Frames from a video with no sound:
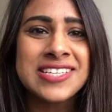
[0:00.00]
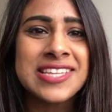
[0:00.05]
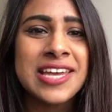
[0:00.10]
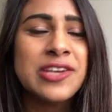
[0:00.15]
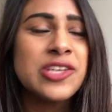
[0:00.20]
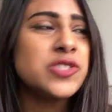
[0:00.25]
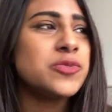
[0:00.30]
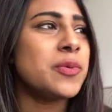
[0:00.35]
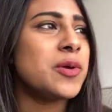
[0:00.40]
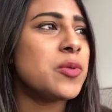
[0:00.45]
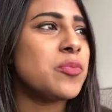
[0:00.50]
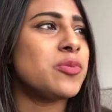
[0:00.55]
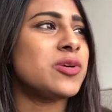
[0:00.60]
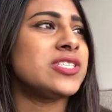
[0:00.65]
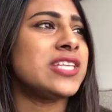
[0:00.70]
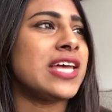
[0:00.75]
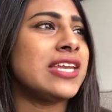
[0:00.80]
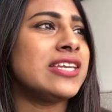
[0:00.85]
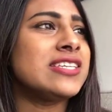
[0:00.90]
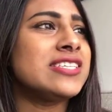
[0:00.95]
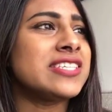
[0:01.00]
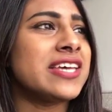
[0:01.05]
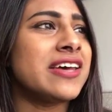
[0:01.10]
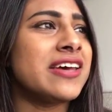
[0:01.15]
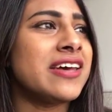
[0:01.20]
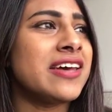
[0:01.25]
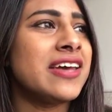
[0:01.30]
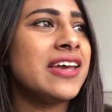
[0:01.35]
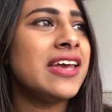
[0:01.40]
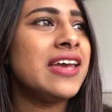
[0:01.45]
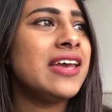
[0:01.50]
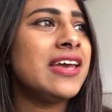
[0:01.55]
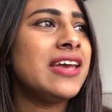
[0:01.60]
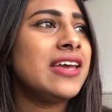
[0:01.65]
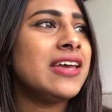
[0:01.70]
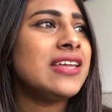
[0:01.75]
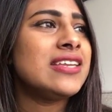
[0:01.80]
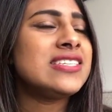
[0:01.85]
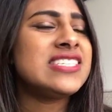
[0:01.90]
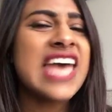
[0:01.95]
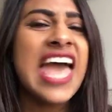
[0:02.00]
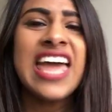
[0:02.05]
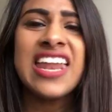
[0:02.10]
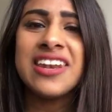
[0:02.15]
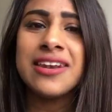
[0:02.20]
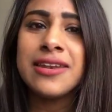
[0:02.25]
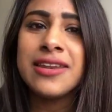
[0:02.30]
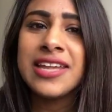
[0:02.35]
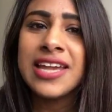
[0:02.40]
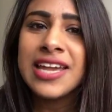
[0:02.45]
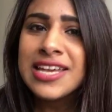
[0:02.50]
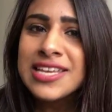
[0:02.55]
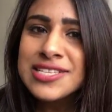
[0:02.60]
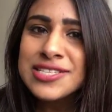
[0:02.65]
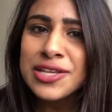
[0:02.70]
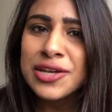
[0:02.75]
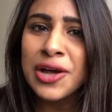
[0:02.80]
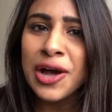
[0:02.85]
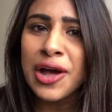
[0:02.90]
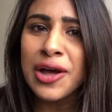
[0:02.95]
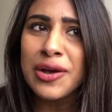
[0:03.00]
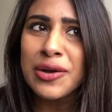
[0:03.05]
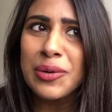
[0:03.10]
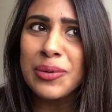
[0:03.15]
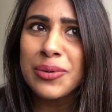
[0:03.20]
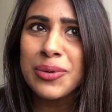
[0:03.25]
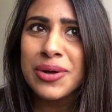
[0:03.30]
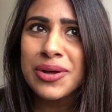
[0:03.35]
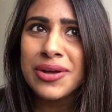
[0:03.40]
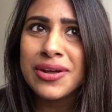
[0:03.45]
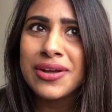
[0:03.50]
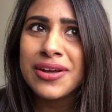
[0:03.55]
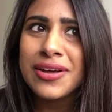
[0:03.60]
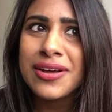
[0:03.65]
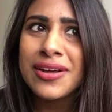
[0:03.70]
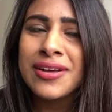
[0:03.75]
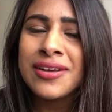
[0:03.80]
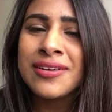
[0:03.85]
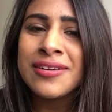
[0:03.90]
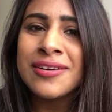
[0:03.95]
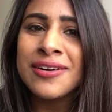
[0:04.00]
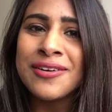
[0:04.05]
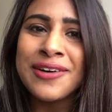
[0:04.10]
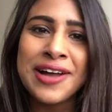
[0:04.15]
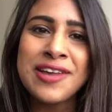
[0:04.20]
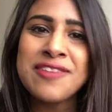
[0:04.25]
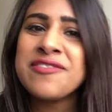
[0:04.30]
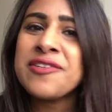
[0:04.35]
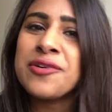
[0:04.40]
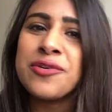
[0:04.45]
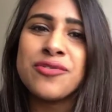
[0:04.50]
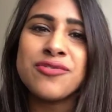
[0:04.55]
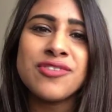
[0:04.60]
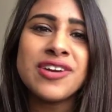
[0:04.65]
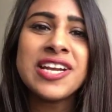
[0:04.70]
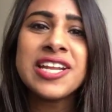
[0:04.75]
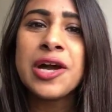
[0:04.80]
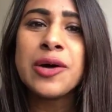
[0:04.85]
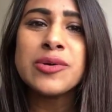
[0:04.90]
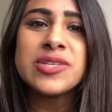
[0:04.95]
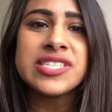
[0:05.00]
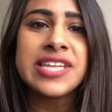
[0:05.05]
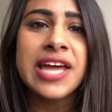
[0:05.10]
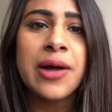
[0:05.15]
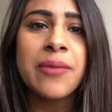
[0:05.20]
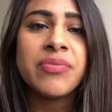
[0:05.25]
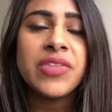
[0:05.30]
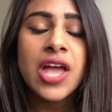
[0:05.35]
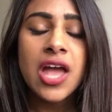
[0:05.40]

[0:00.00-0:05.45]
I used to be a presenter 10 years ago. Well, I feel really old now.